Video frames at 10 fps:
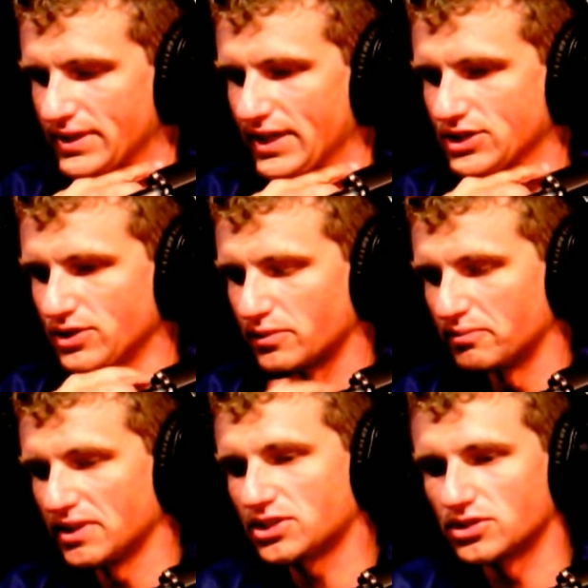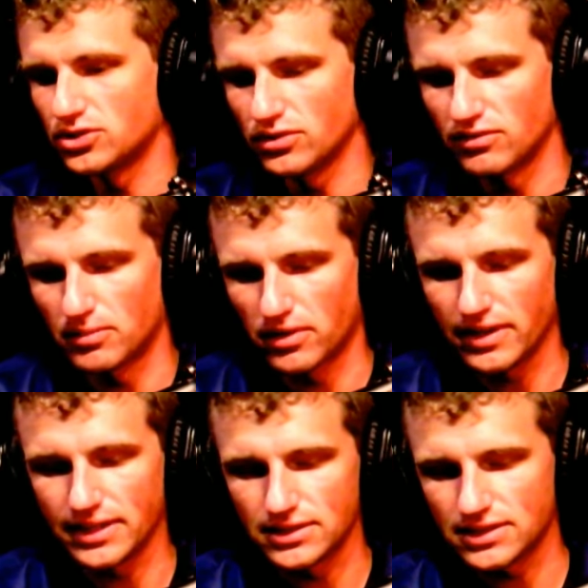Actually, we mentioned 2 of them
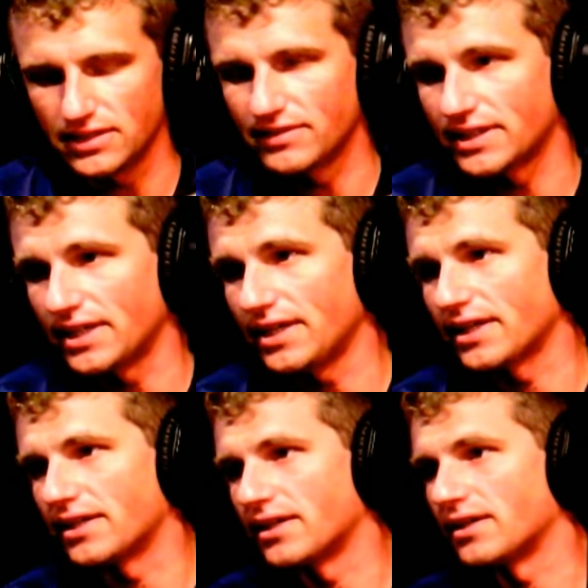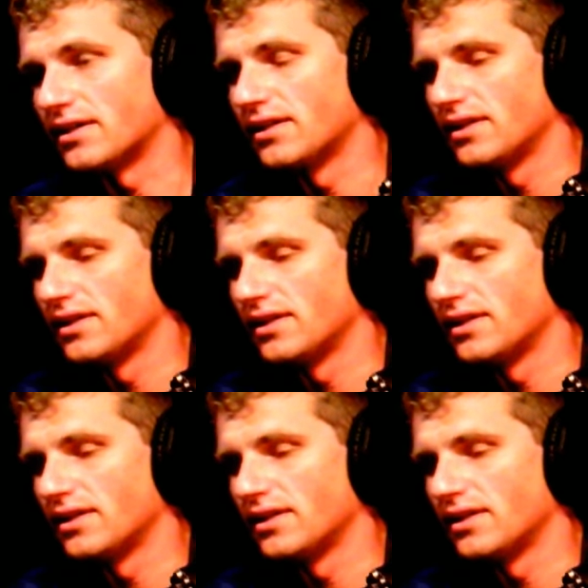already, Stephen King and